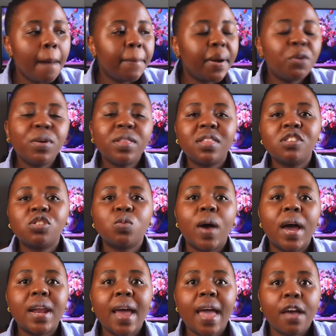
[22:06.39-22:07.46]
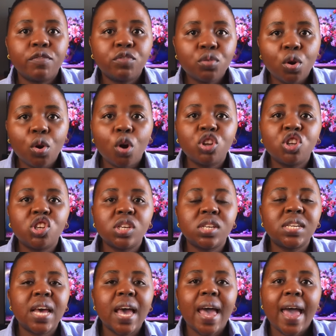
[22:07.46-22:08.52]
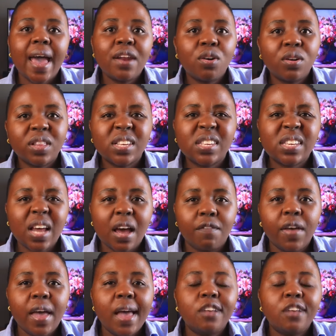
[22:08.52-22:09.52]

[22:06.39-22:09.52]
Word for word: But with this one, I have to launch it and all the stuff.